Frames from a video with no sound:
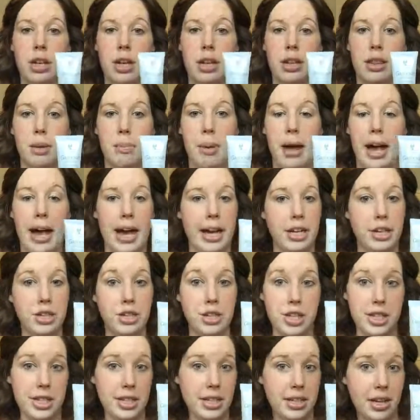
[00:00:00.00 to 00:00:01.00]
the
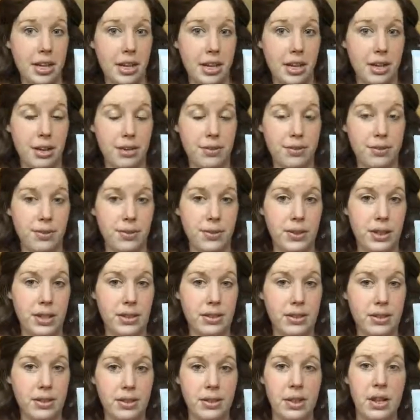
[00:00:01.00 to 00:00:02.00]
packaging of
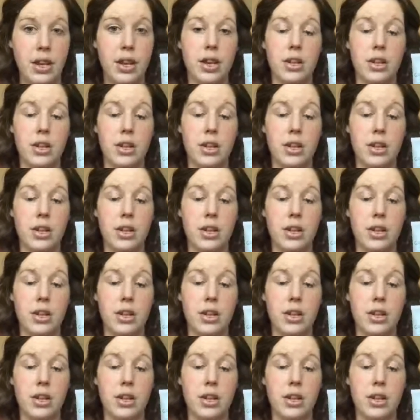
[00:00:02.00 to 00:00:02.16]
this.